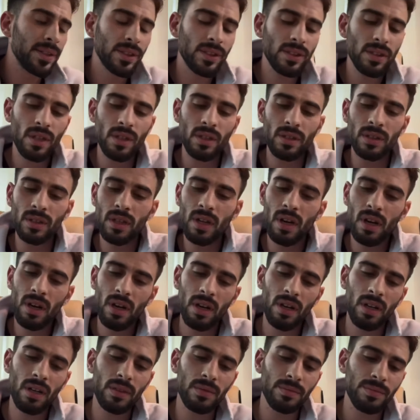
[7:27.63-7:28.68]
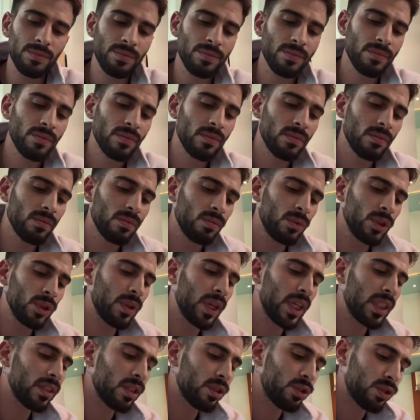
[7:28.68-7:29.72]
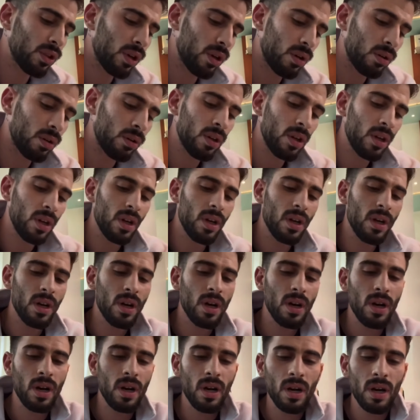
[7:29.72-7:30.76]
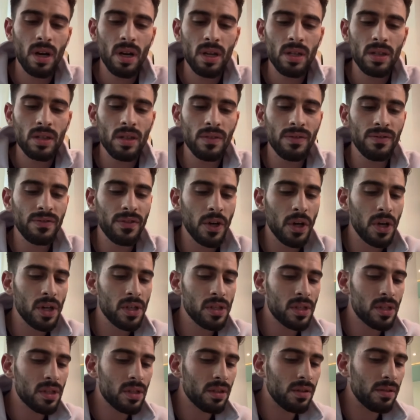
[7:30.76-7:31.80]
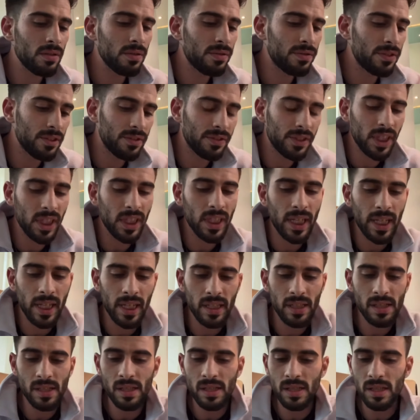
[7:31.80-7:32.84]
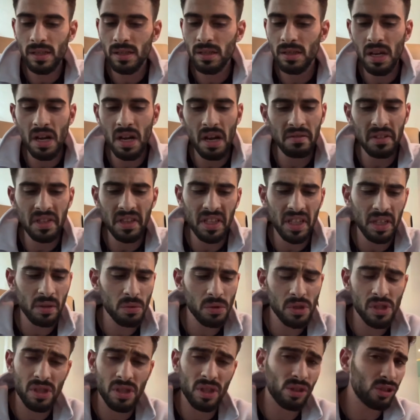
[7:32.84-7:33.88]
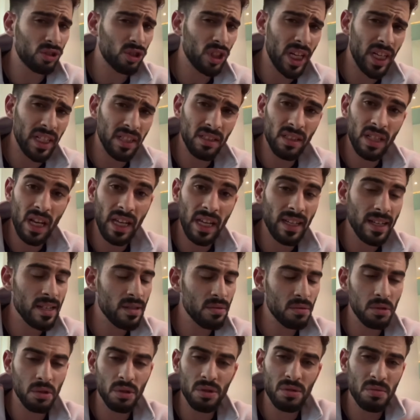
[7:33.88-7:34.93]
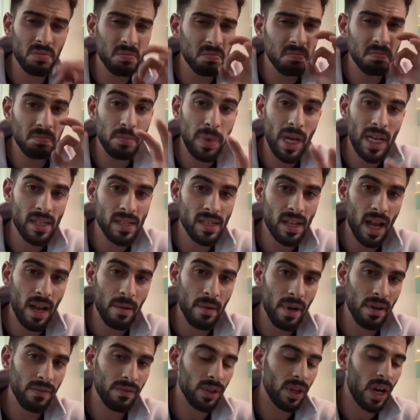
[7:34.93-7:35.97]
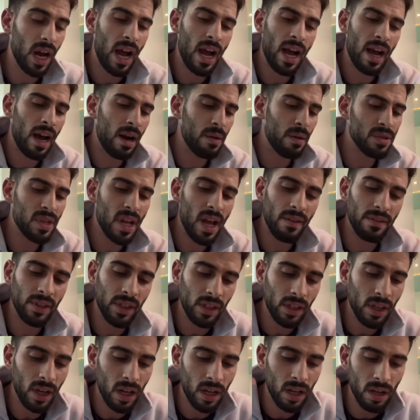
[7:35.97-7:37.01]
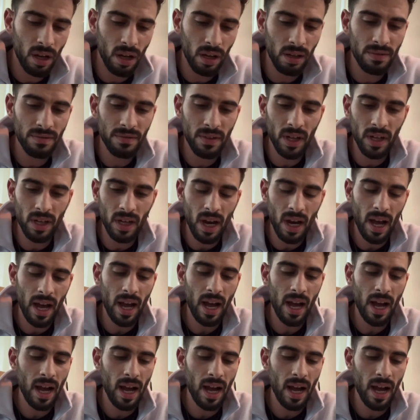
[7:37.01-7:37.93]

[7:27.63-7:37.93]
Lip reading: So, we were in the show. The first 15 days, everything was great. Like, it was best time ever. I was having a lot of fun.